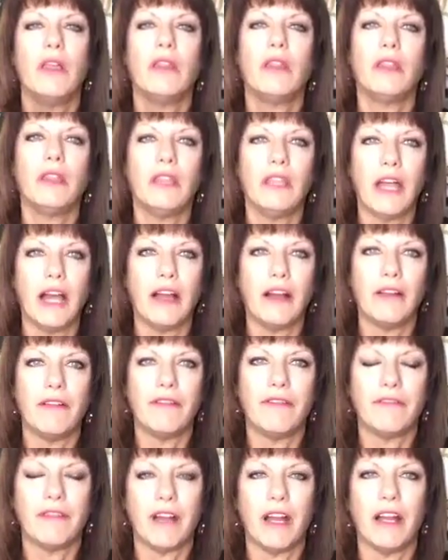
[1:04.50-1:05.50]

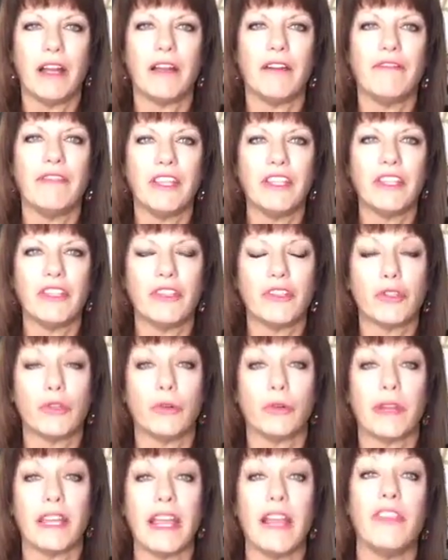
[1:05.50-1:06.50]
love vintage
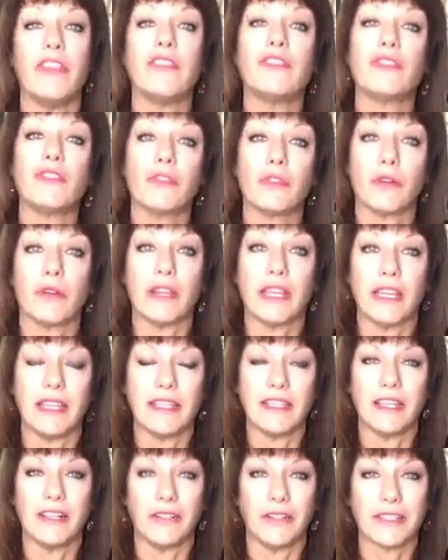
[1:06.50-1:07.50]
jewelry and the story
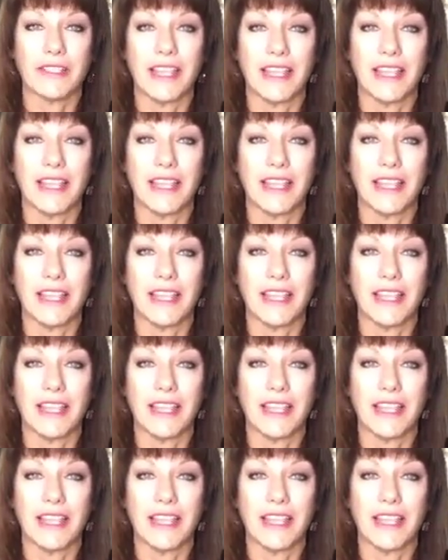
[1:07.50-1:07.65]
it tells.